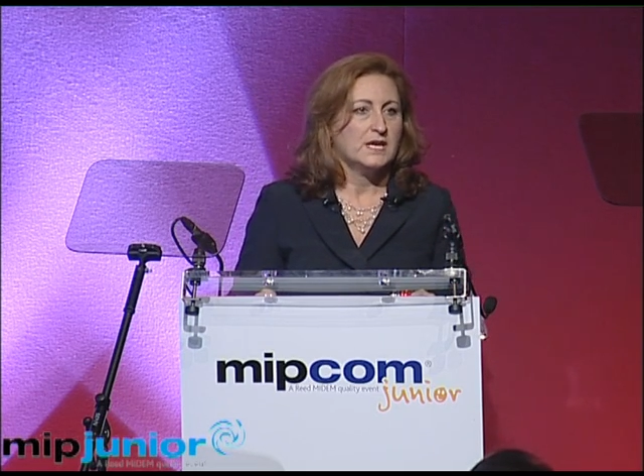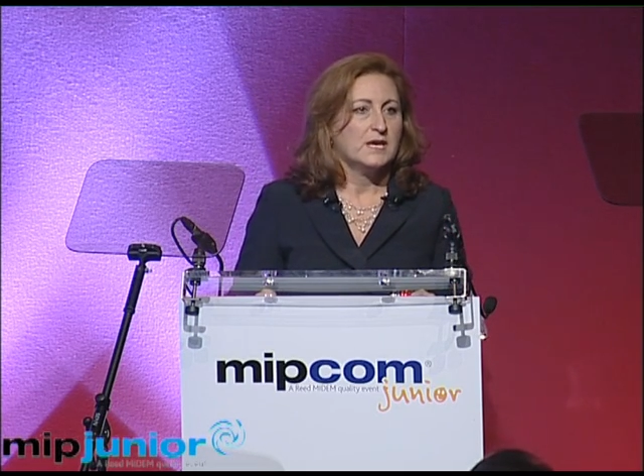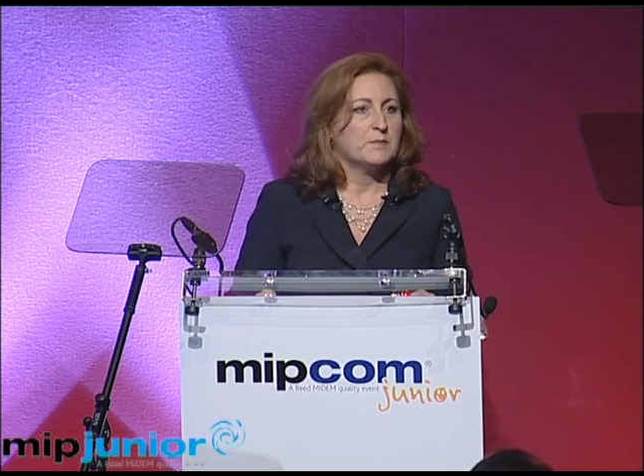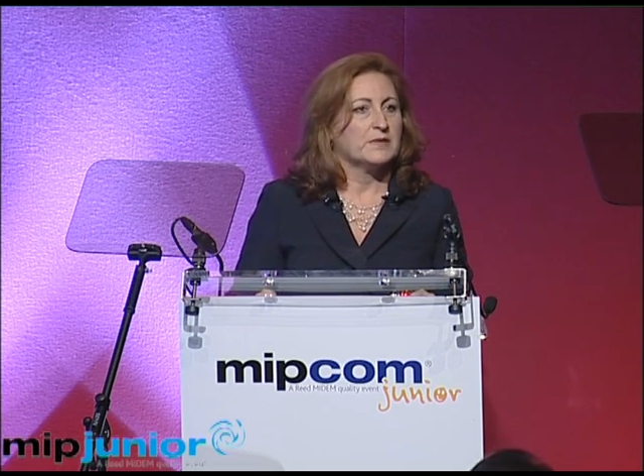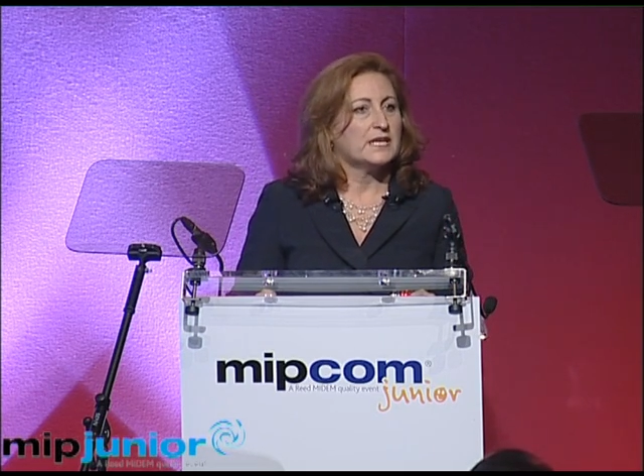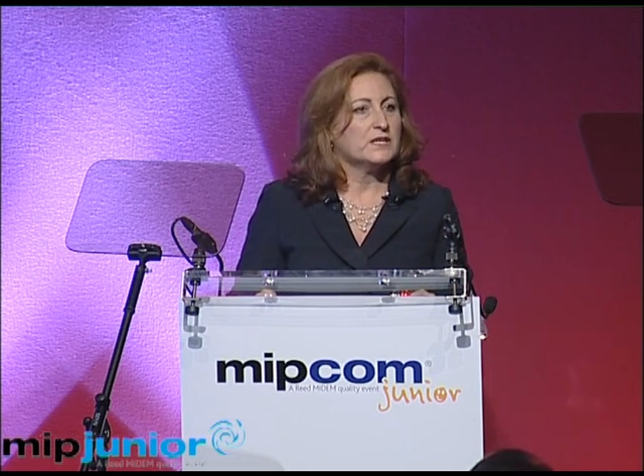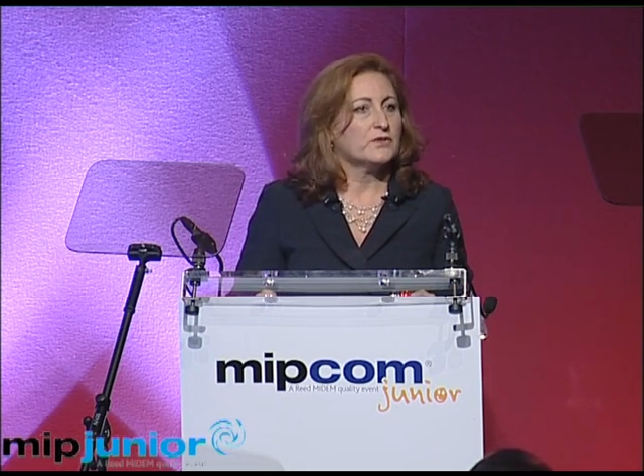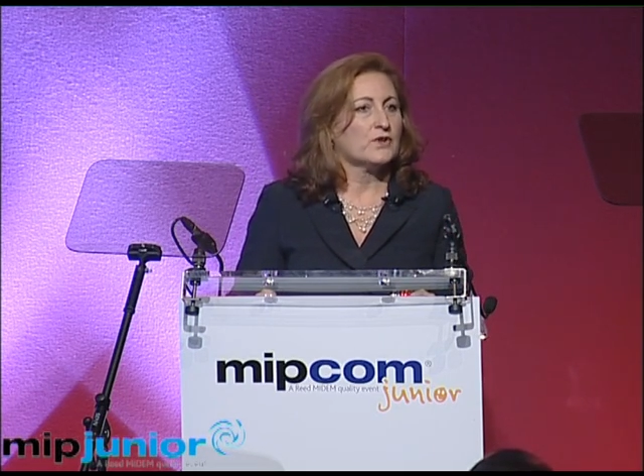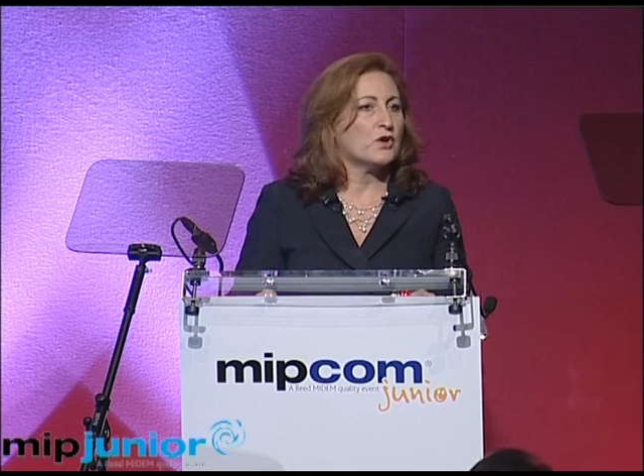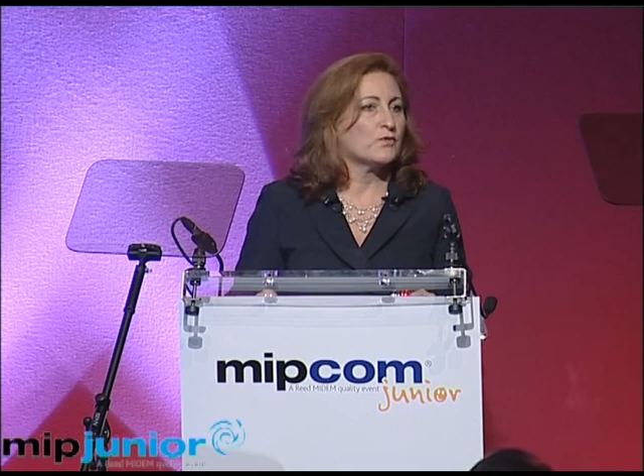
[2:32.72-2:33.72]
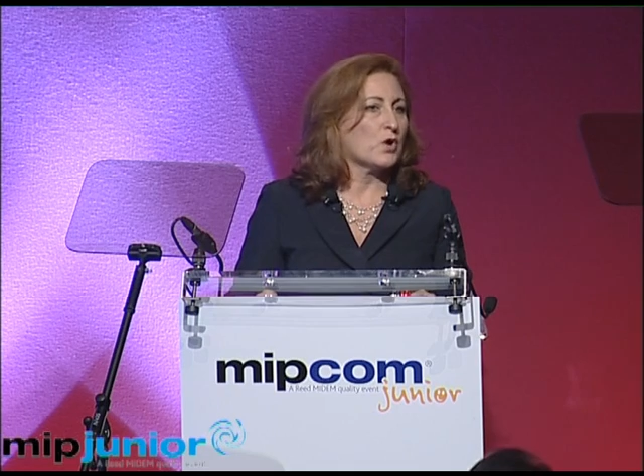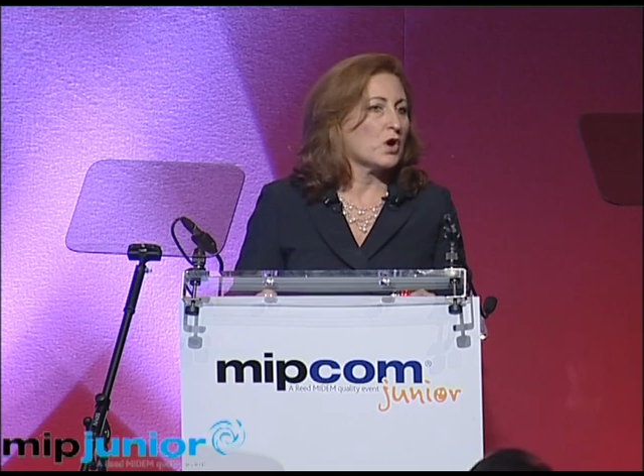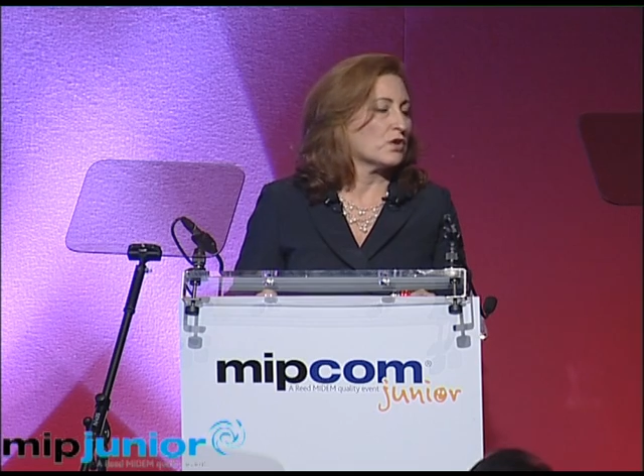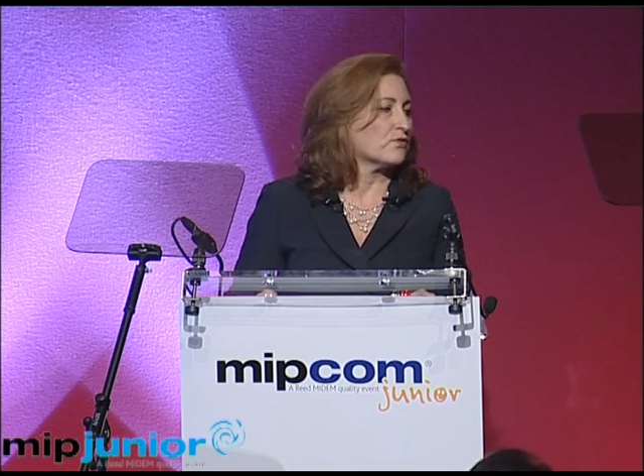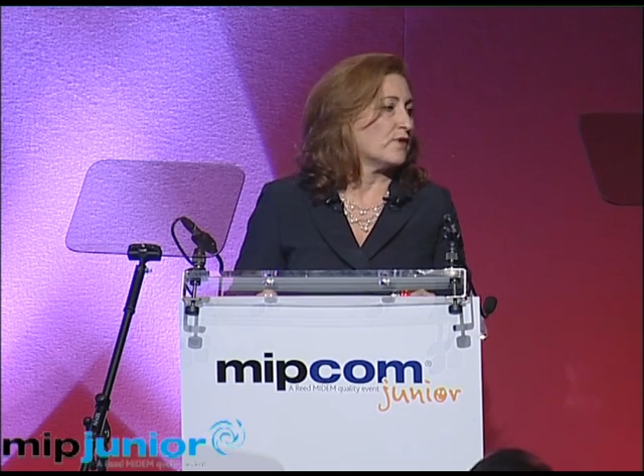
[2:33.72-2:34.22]
Millennials
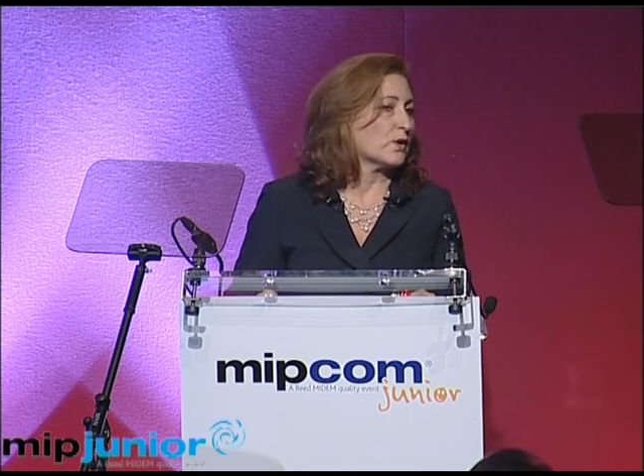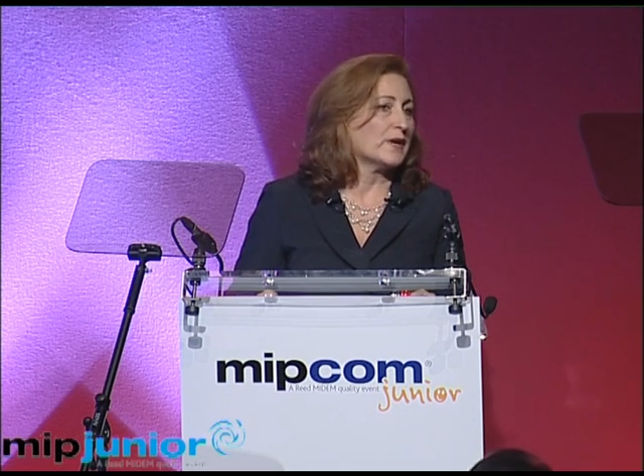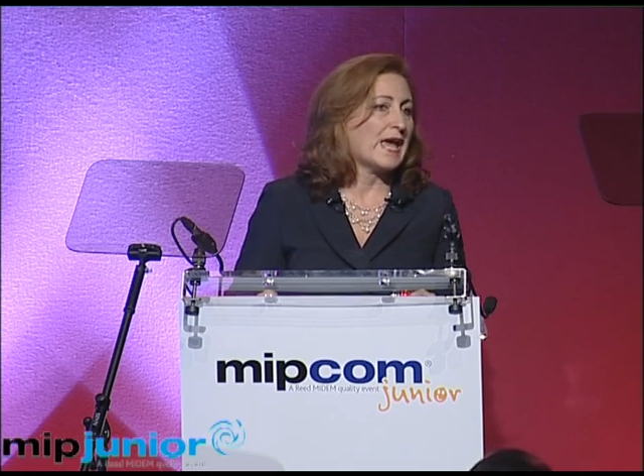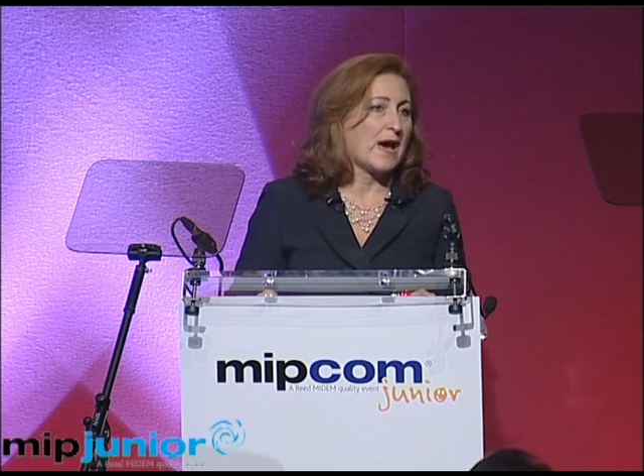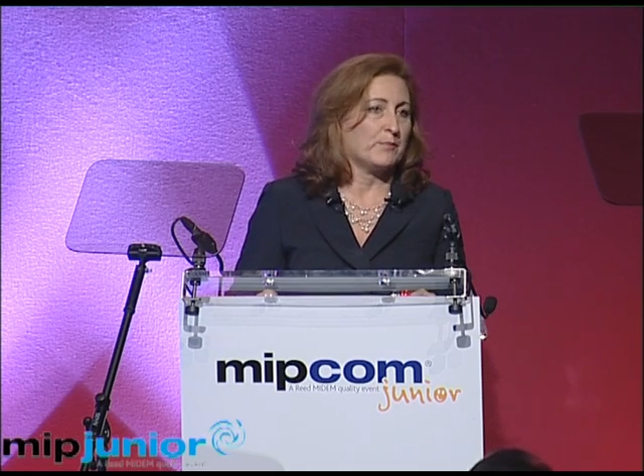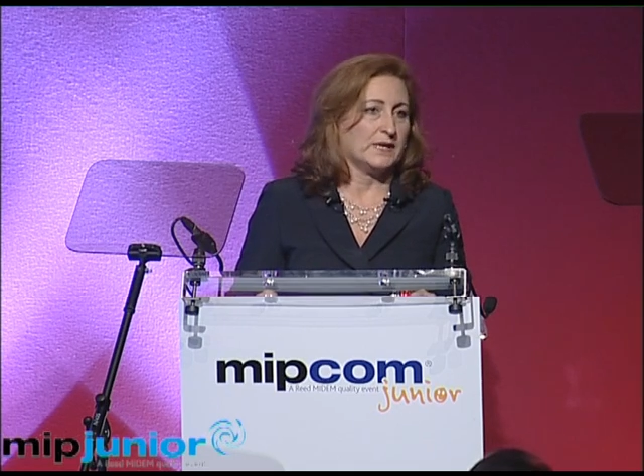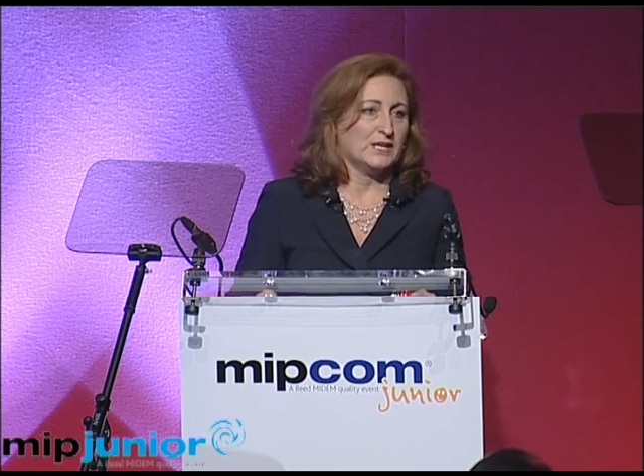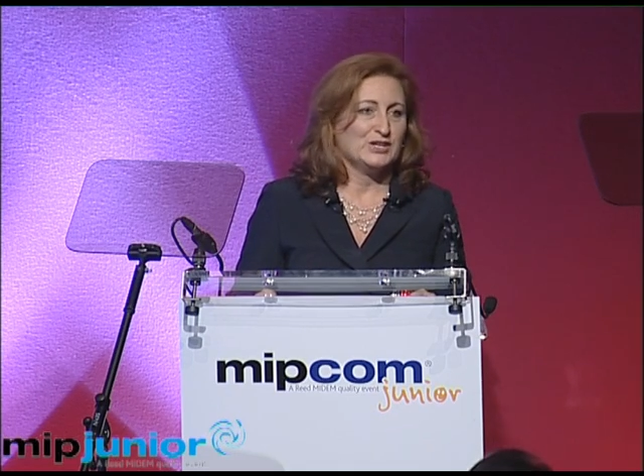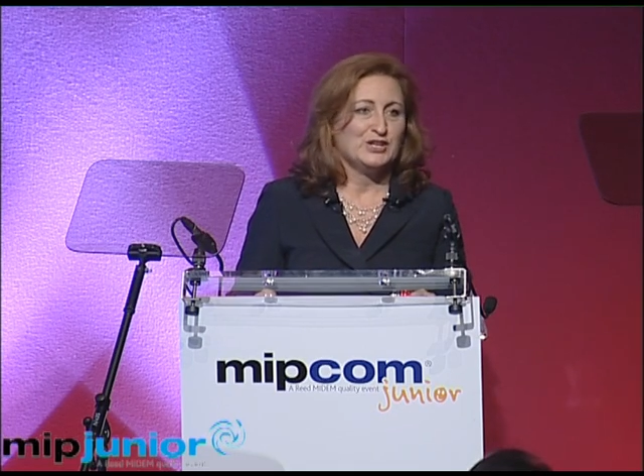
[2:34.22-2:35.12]
overall are very happy.